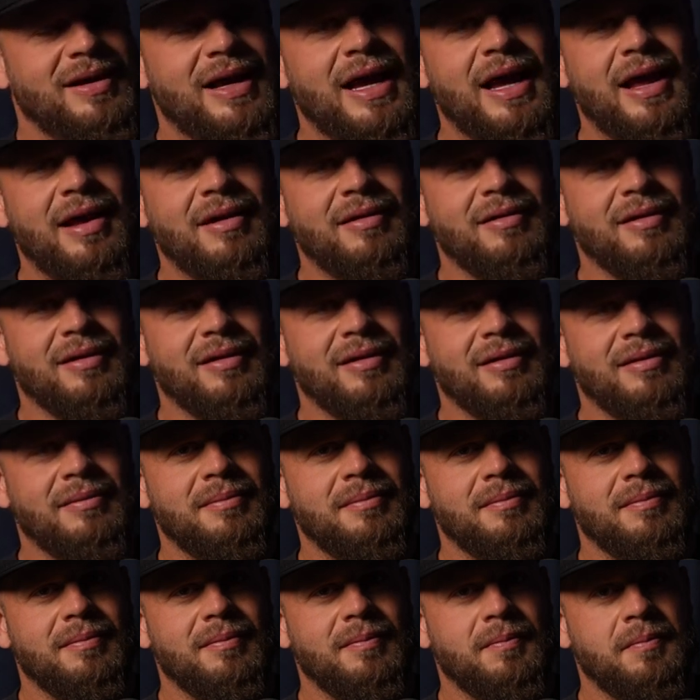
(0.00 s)
And
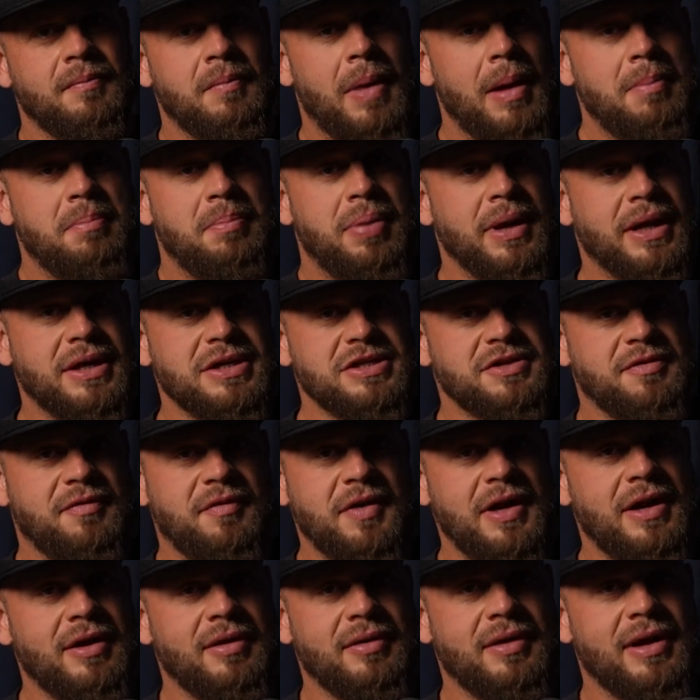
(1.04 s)
my biggest
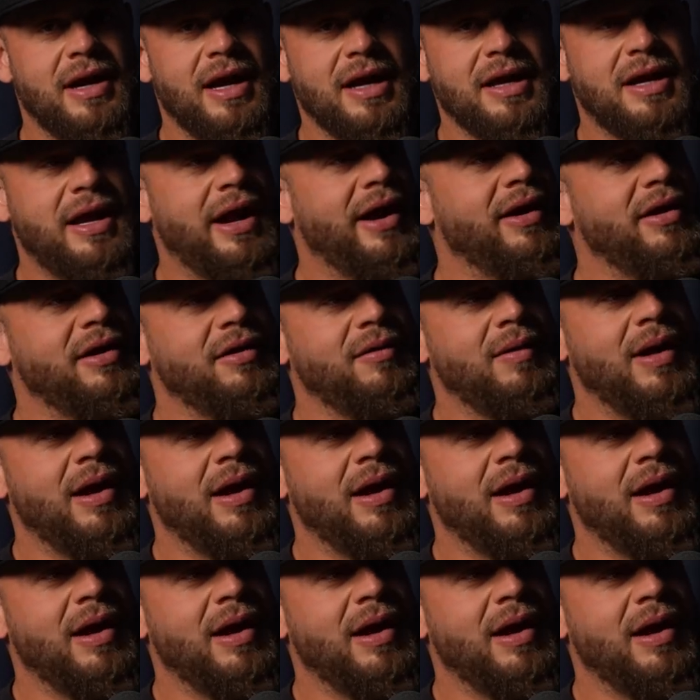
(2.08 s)
fear that I carry